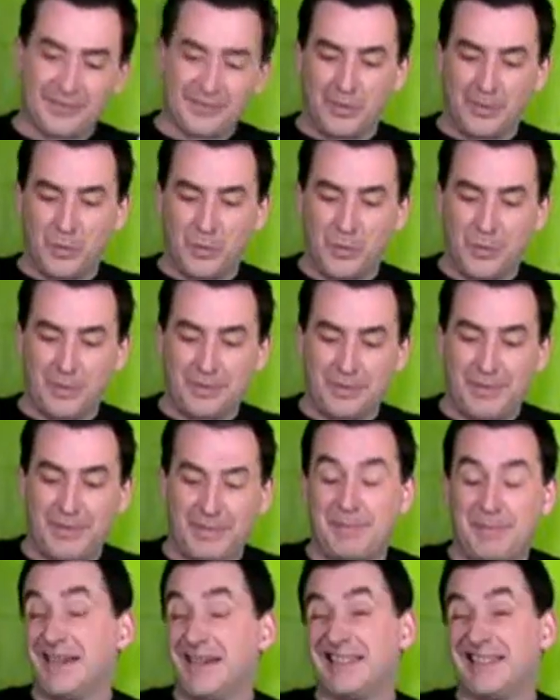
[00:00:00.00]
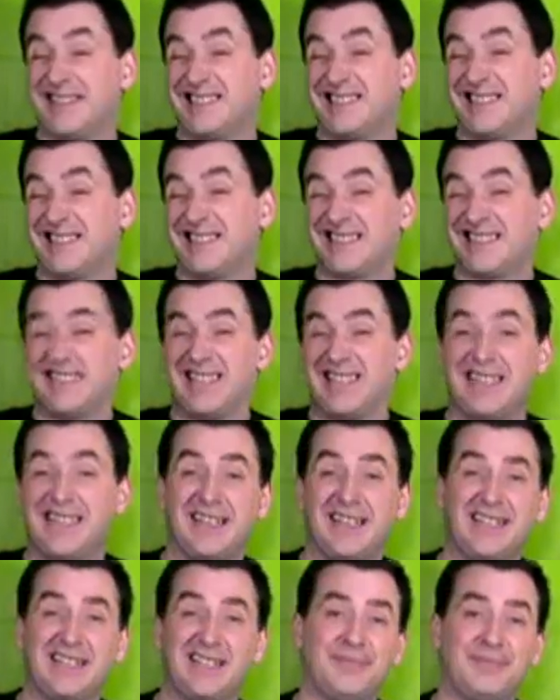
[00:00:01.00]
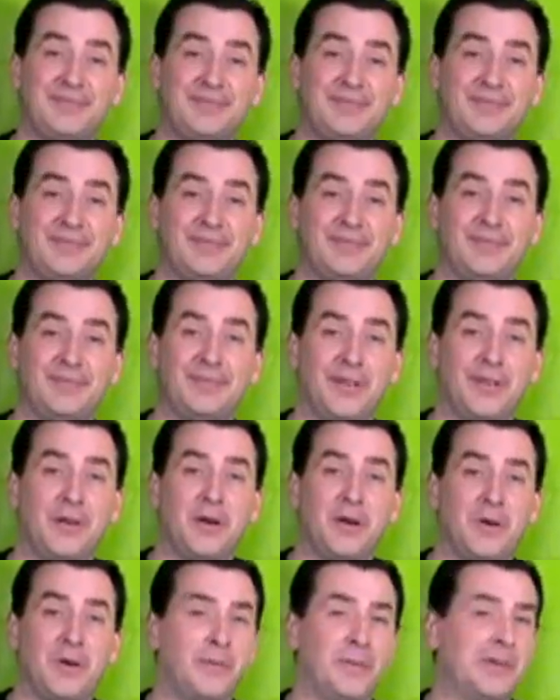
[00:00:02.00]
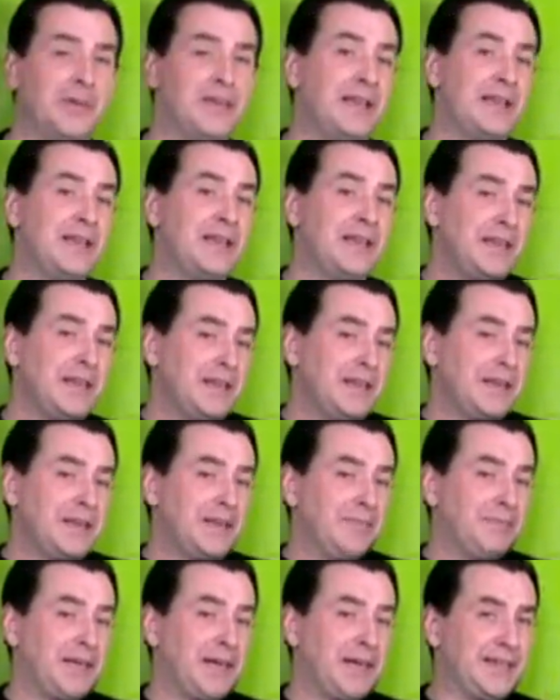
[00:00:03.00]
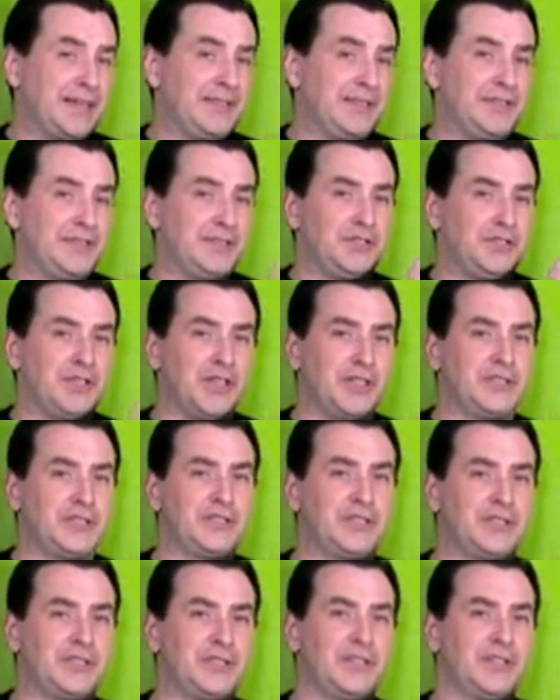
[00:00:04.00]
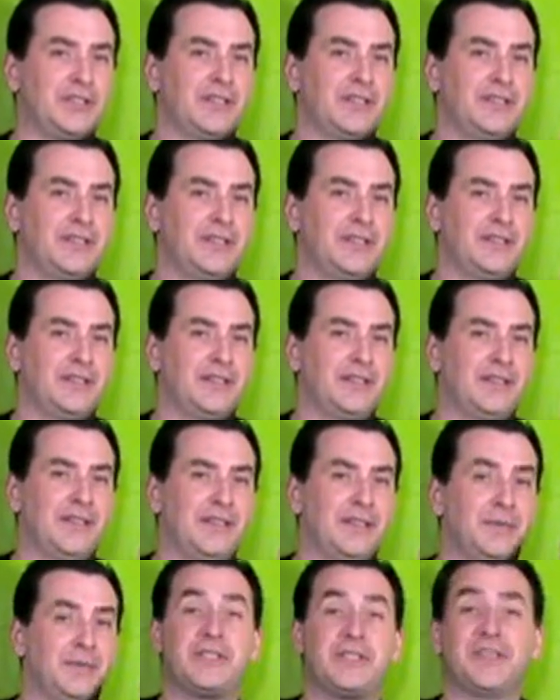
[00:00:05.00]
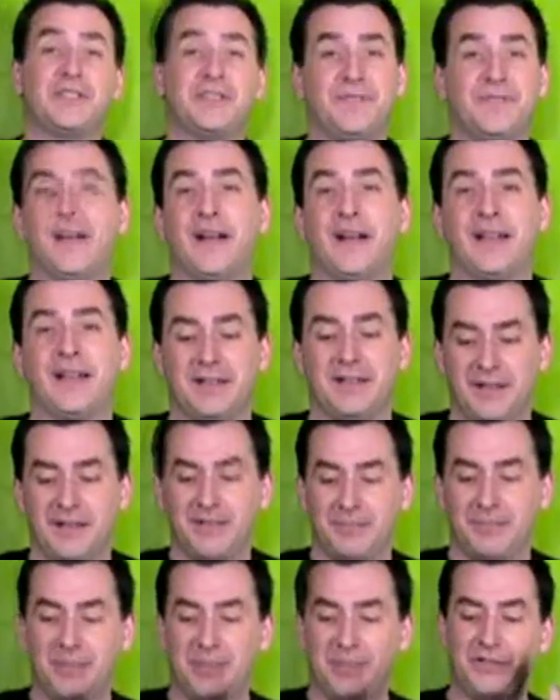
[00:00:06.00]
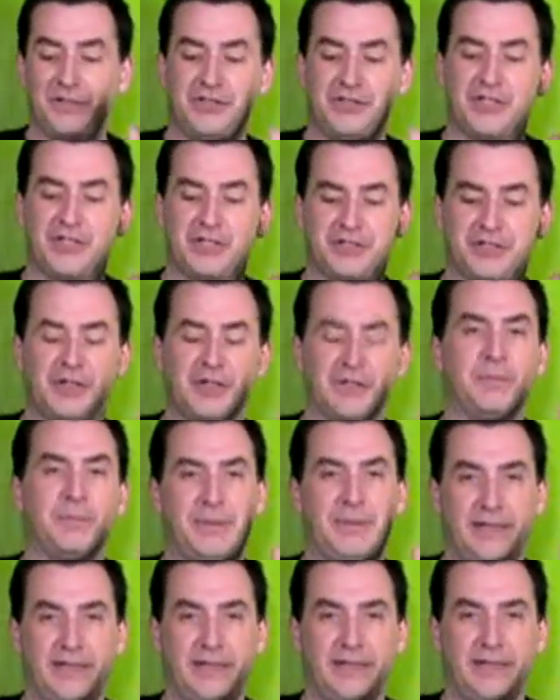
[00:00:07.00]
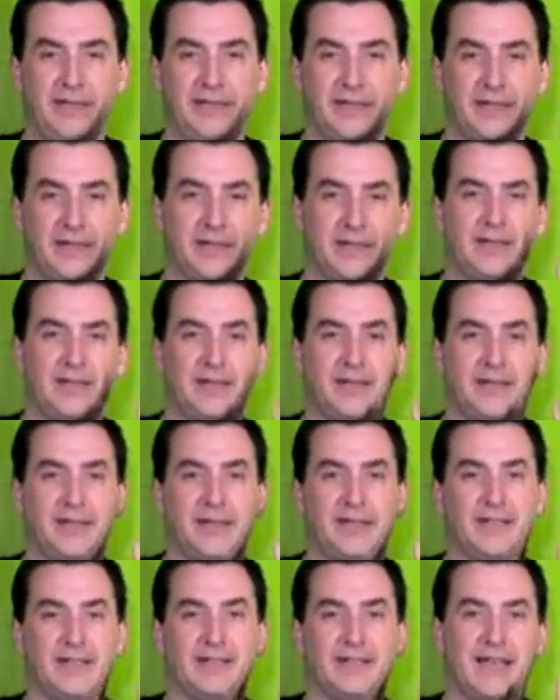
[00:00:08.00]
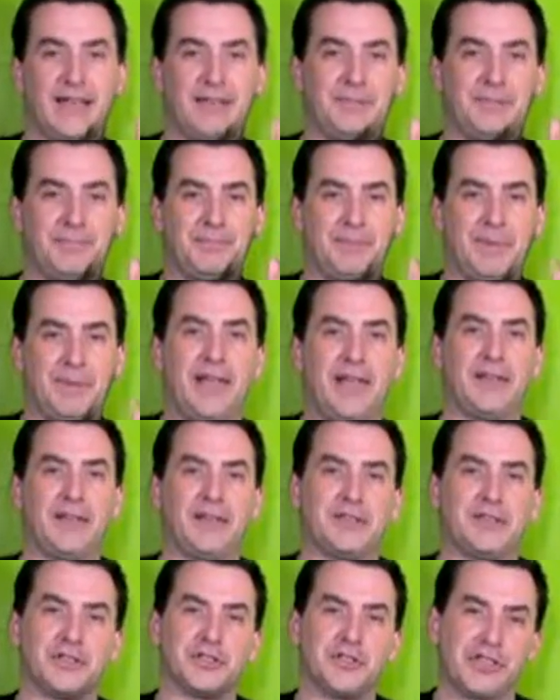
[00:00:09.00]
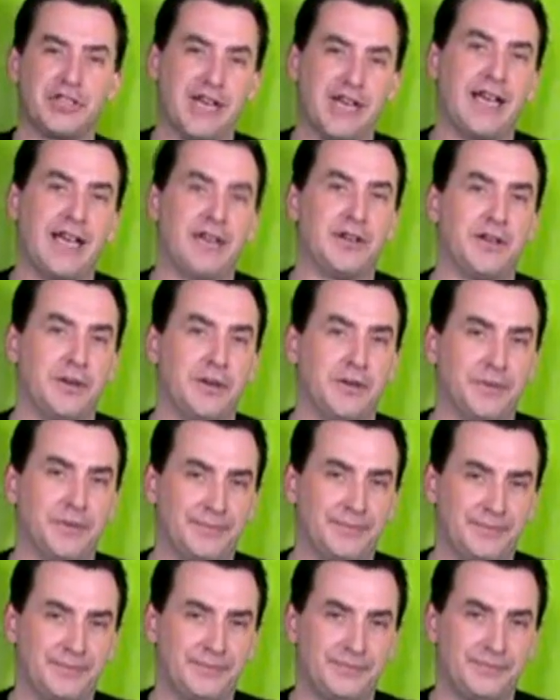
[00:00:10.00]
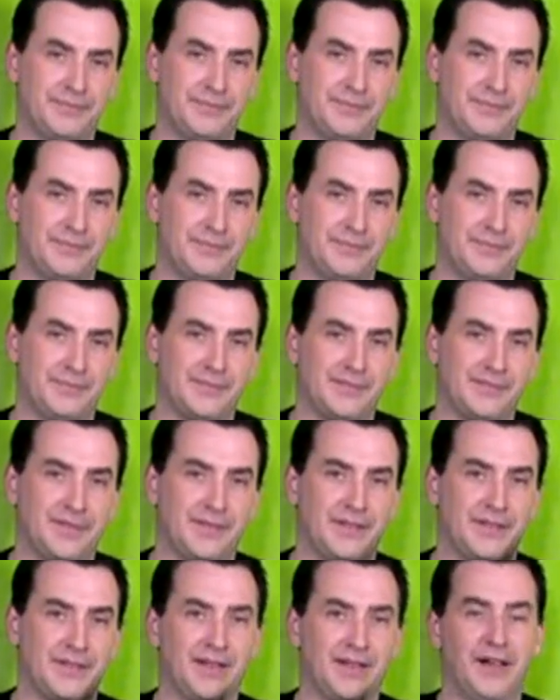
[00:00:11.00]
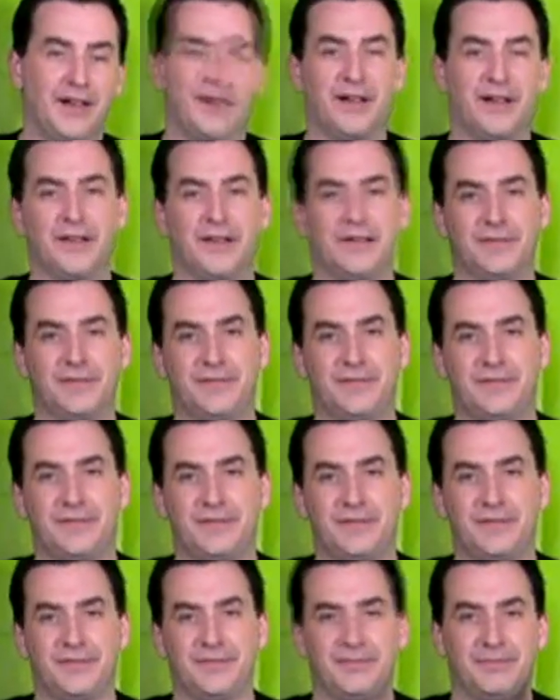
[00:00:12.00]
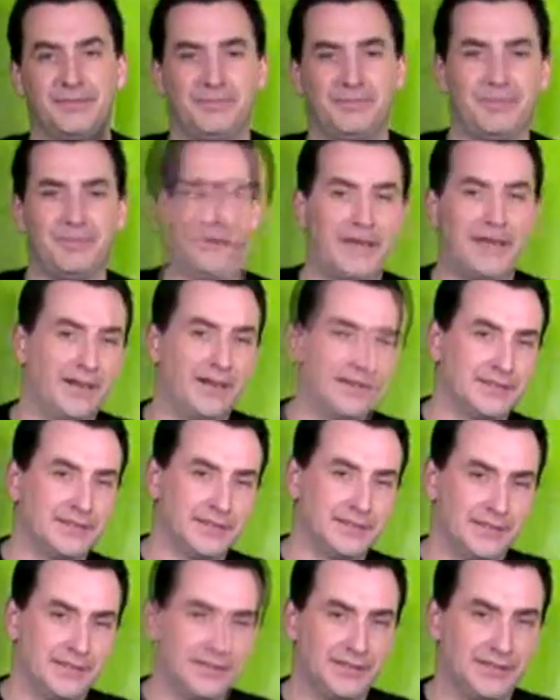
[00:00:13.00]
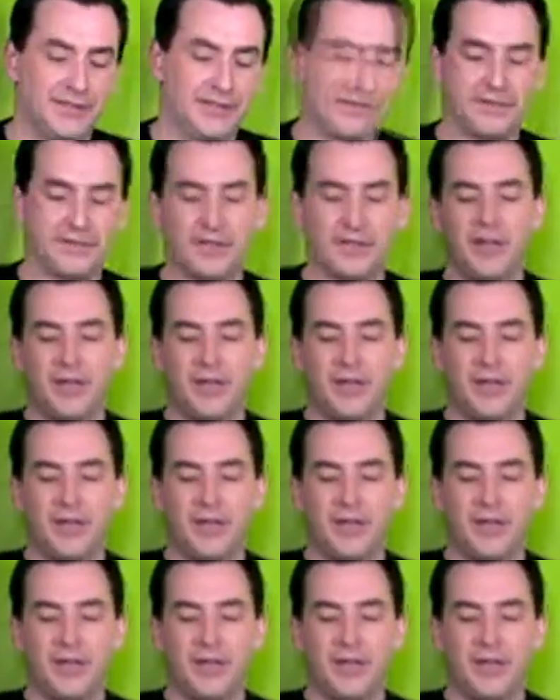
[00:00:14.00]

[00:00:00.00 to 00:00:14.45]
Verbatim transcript: Will it be Ben Edlund's The Tick? No. But just, which is fine. But just don't be that pale shadow of Ben Edlund's series.